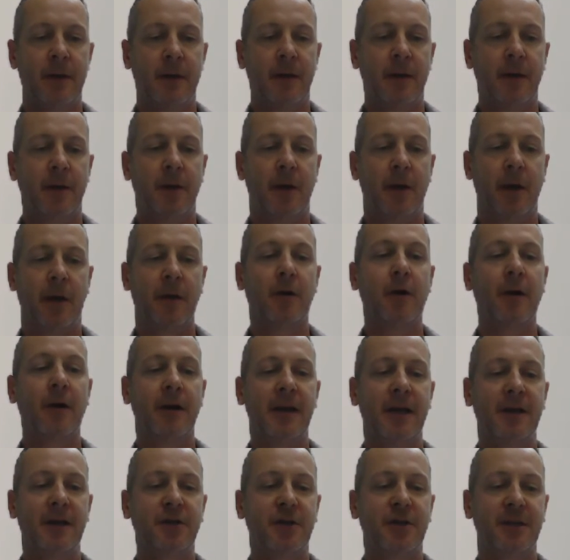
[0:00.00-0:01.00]
the
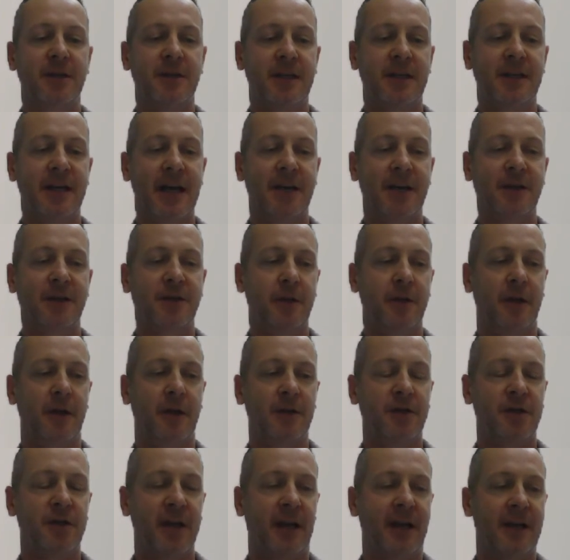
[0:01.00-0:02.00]
conditions attached to
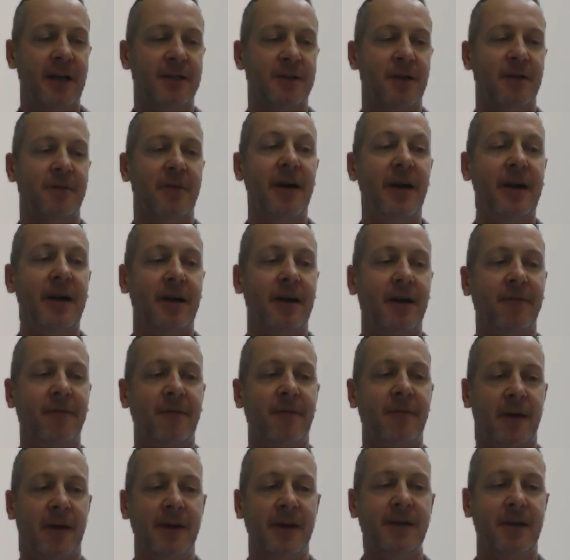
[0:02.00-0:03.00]
those shares are very
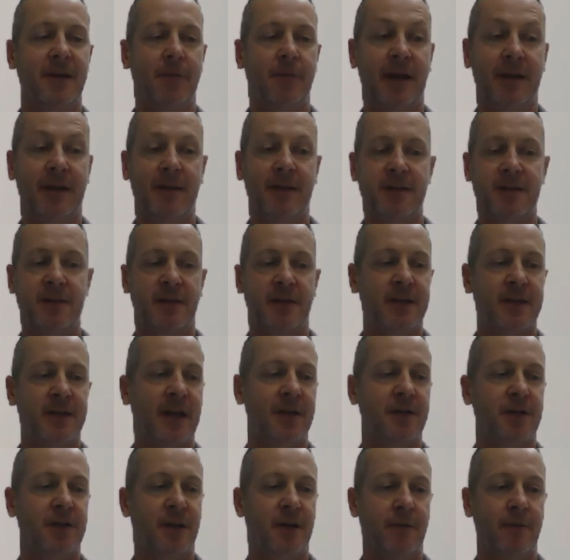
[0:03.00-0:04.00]
different. And we had this
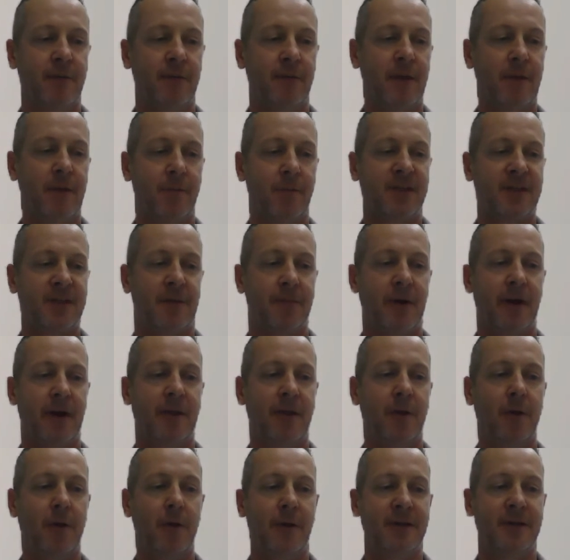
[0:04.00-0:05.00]
discussion with someone in
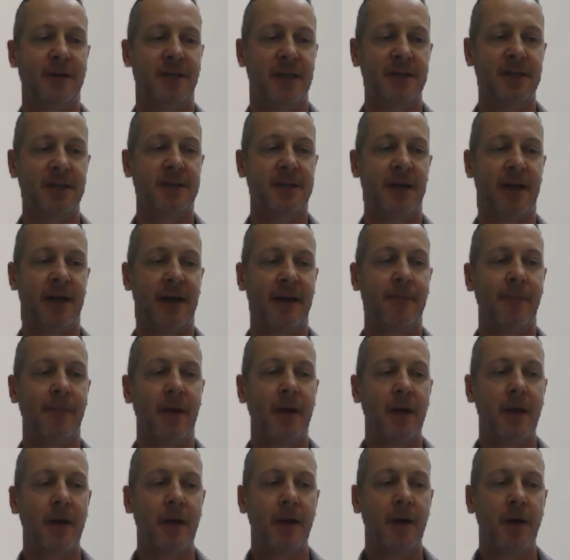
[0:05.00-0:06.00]
the US yesterday.
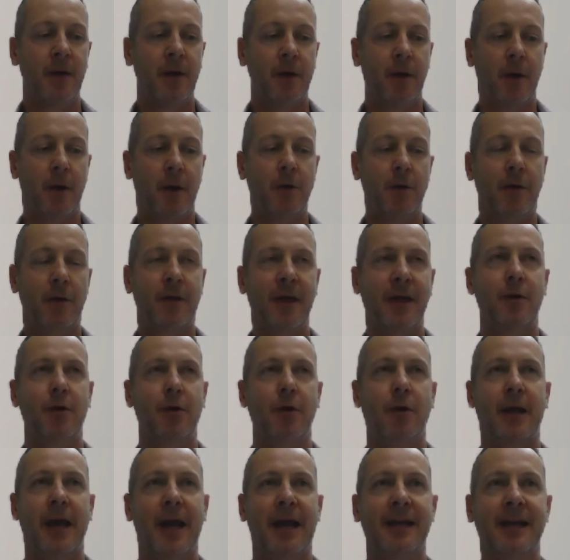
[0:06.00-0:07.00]
You think
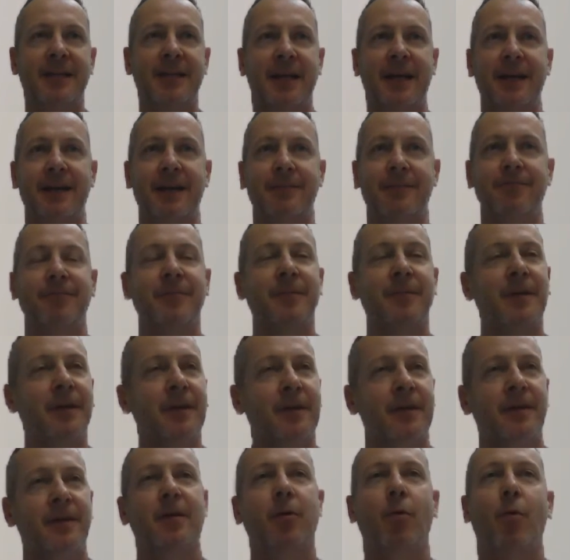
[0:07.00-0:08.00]
you're getting
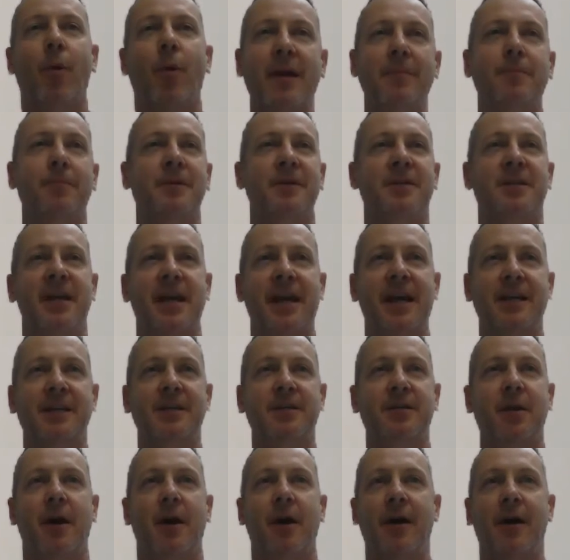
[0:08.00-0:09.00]

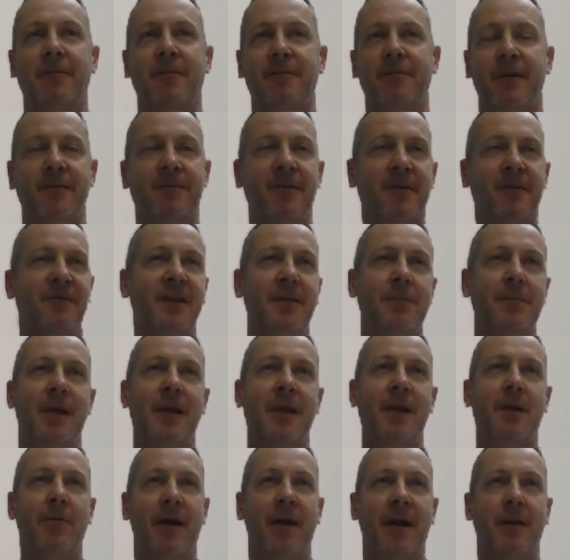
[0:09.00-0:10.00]
1% of a 50
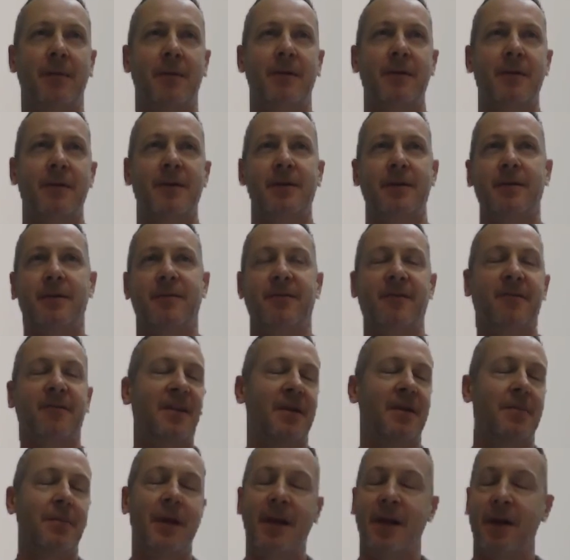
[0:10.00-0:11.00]
million
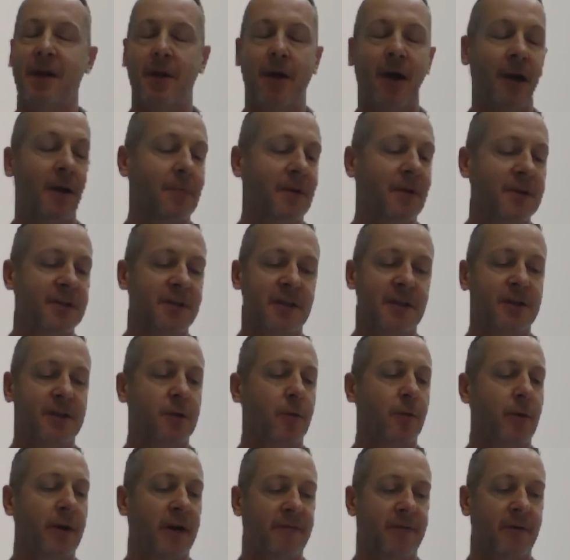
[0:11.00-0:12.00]
business
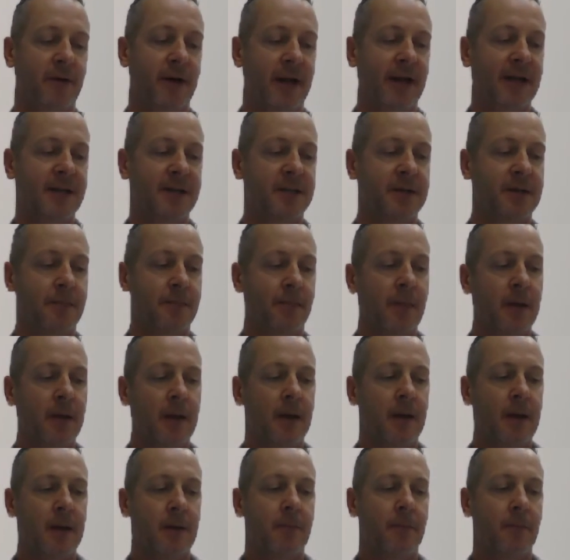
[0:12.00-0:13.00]
or whatever it is.
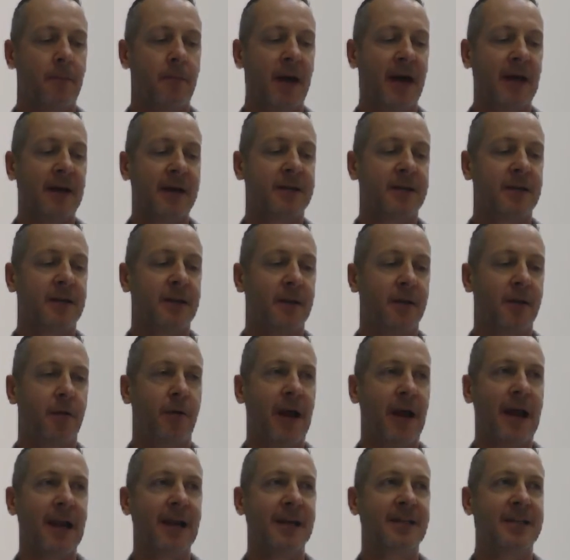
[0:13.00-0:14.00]
But the
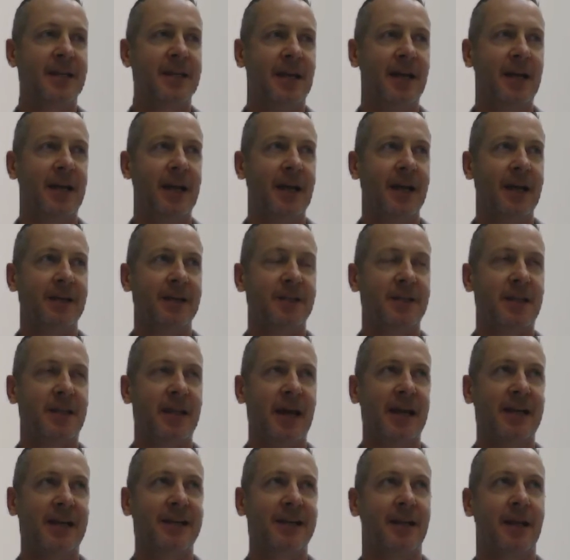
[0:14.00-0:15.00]
reality is
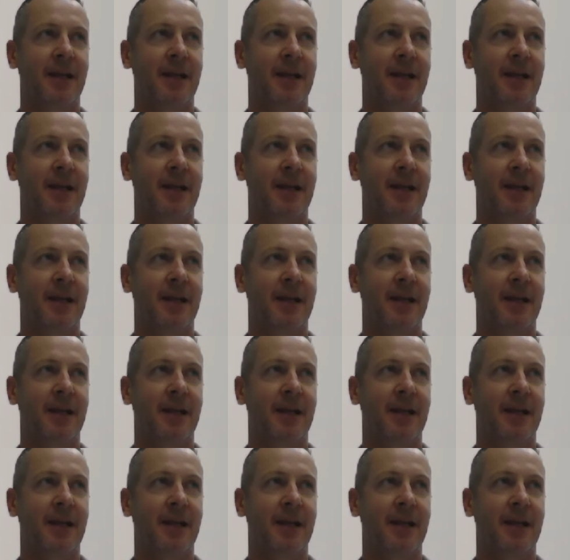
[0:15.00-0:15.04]
that's,